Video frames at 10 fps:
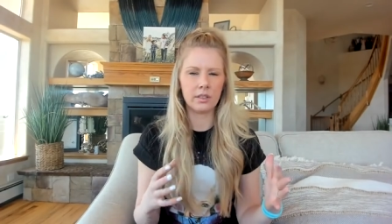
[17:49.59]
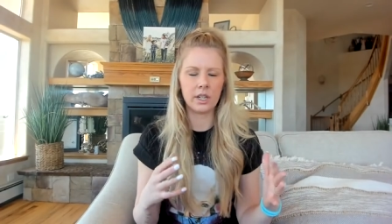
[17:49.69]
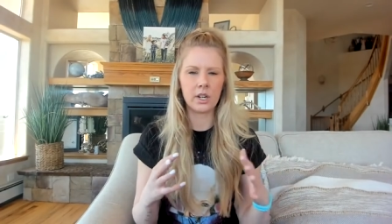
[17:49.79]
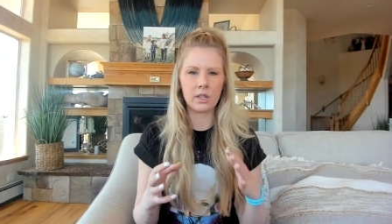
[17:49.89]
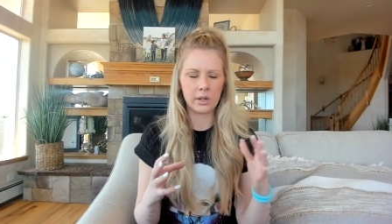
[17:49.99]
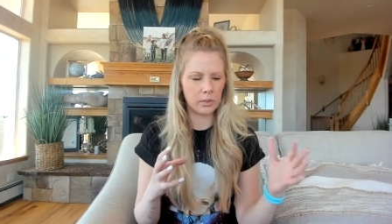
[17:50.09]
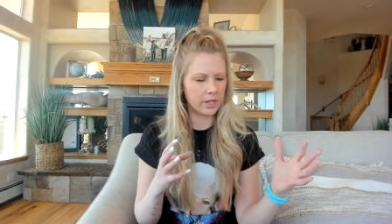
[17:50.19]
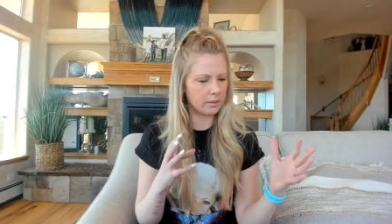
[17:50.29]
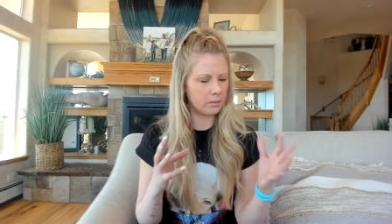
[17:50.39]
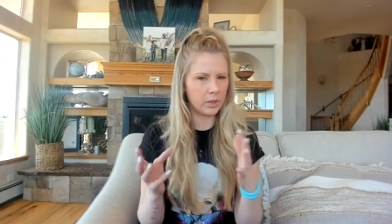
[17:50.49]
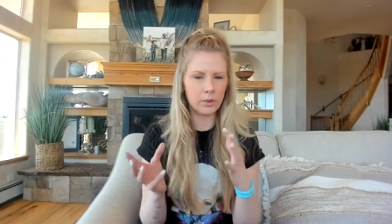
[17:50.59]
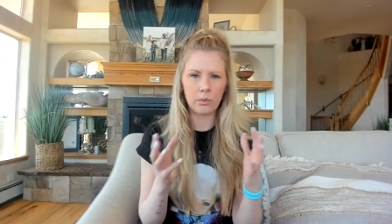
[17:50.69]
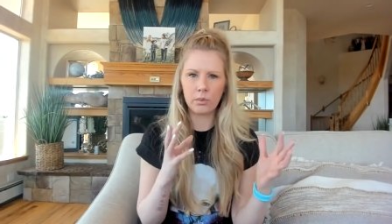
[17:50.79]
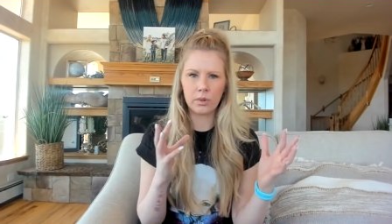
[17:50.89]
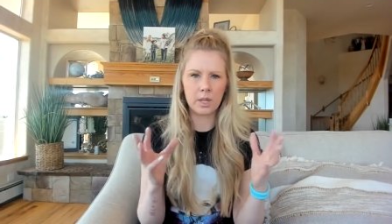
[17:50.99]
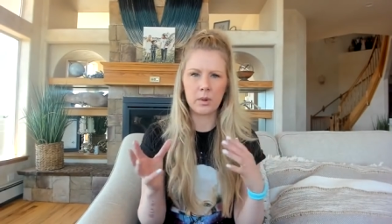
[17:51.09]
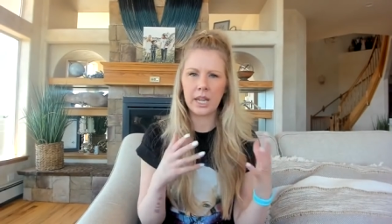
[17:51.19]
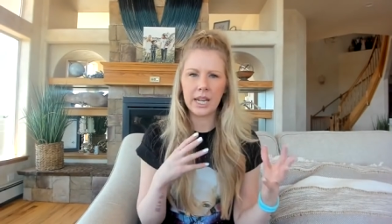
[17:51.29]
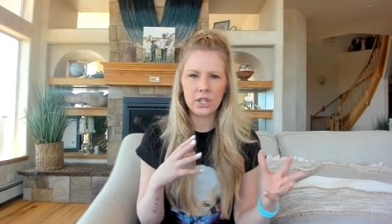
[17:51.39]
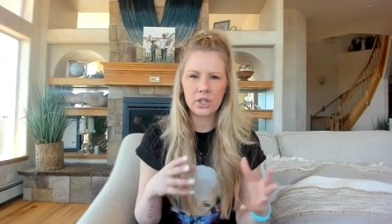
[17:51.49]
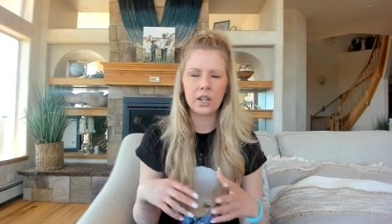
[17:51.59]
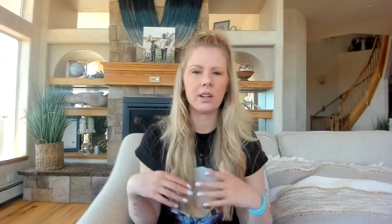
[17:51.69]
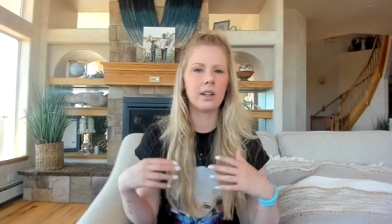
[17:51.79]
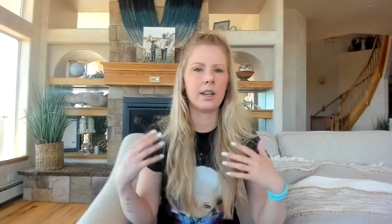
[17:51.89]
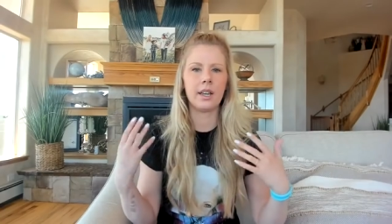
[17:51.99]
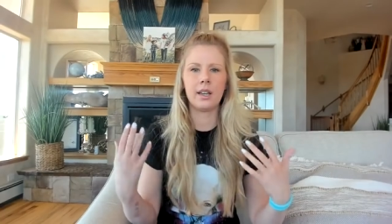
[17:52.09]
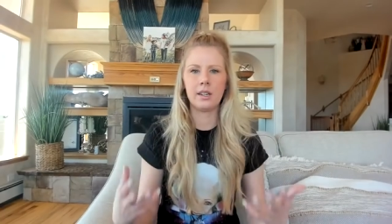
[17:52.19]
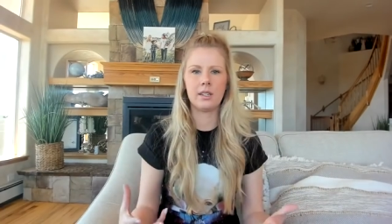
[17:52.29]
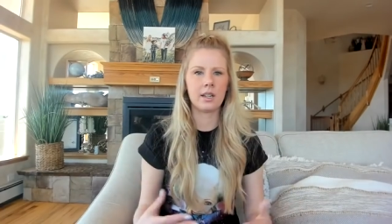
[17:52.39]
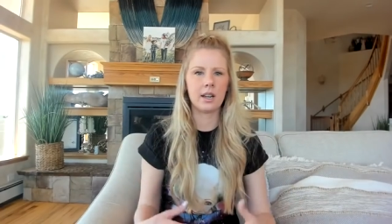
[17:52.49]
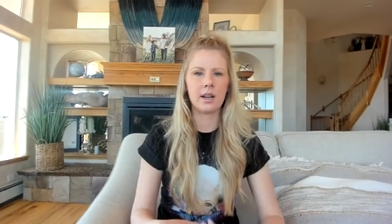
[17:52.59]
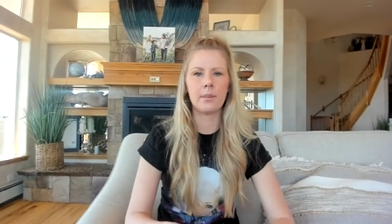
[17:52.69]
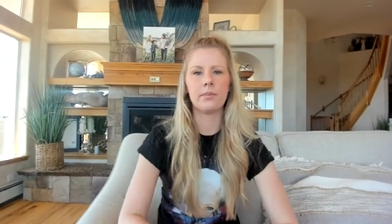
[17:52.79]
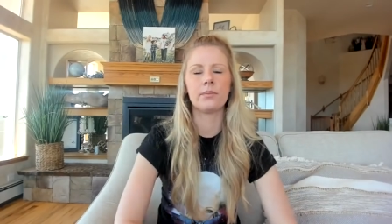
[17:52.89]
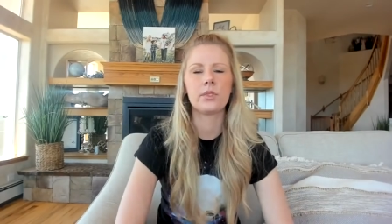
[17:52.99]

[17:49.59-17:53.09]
You know, like we we communication and um,